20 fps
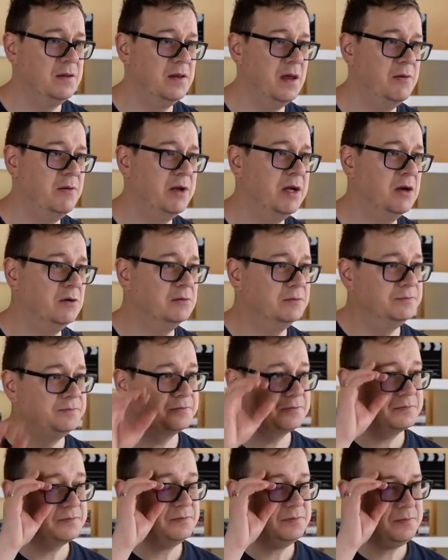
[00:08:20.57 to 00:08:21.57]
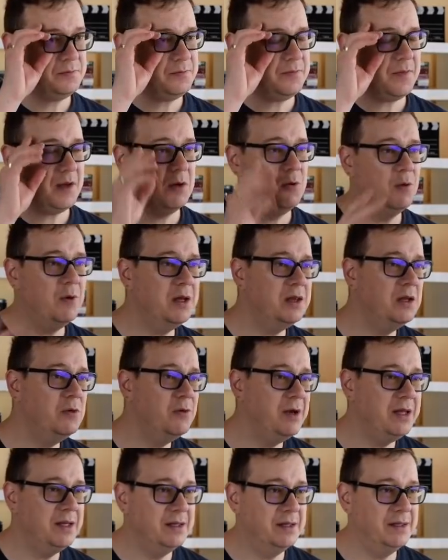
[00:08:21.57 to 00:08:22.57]
There we go. What do
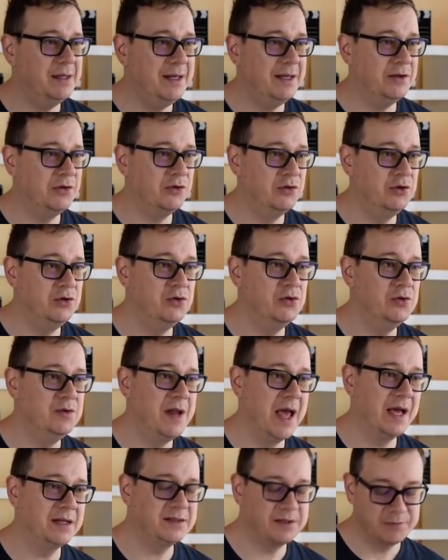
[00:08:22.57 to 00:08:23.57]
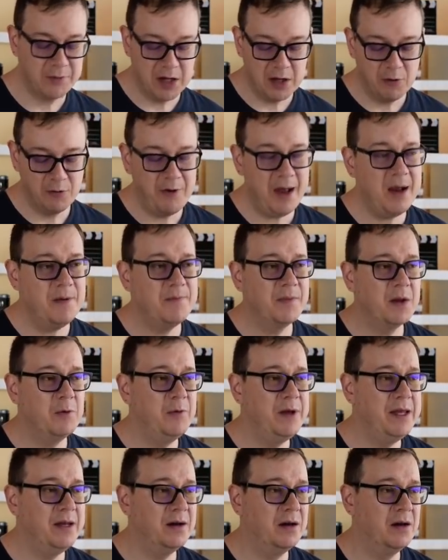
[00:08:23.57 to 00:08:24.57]
we need to do next? Well,
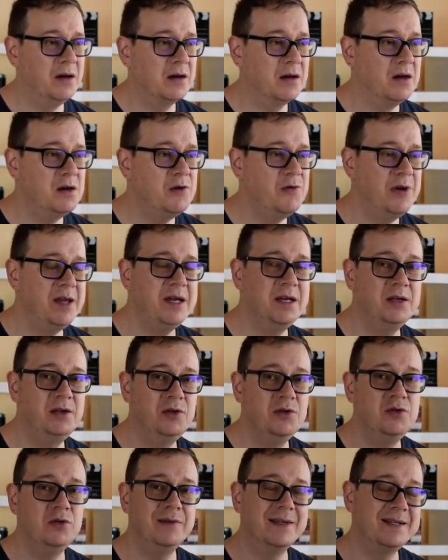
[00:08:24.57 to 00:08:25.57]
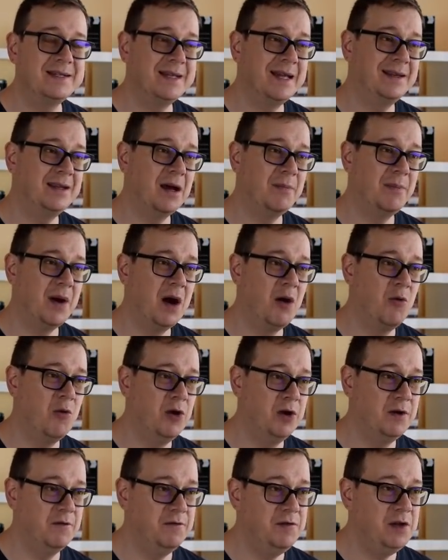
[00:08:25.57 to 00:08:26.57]
we are going to set up
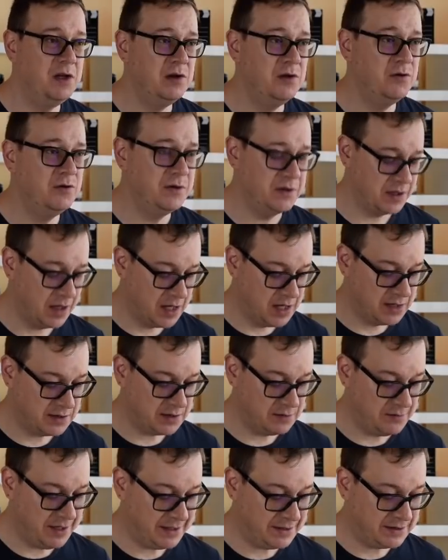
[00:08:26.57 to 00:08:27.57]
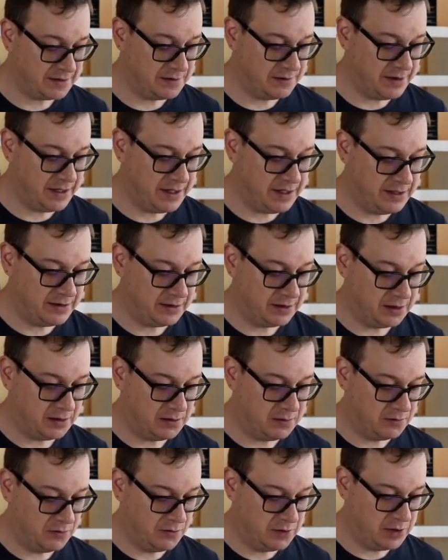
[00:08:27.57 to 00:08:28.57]
our views. So let's create
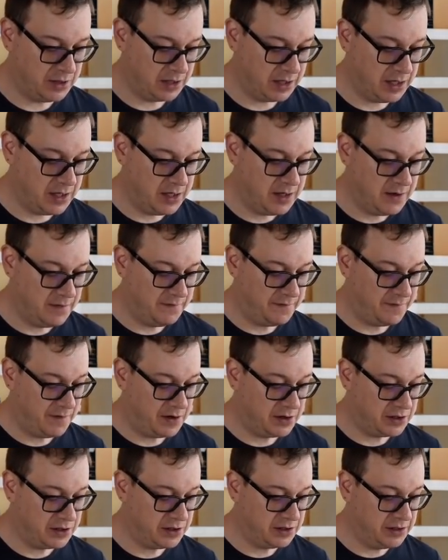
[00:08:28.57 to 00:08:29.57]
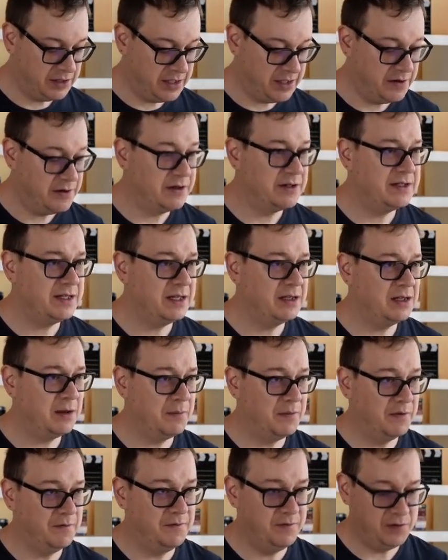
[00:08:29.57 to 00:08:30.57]
our function here, set
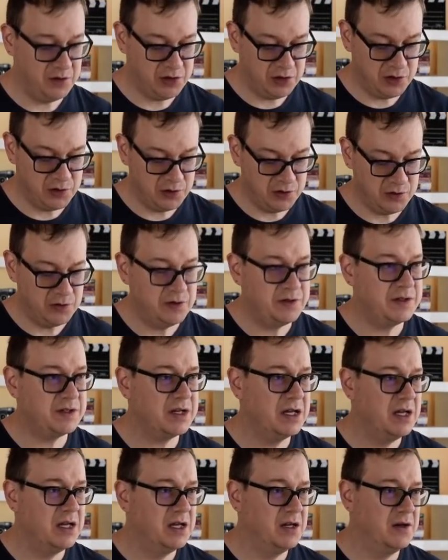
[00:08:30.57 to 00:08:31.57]
up views.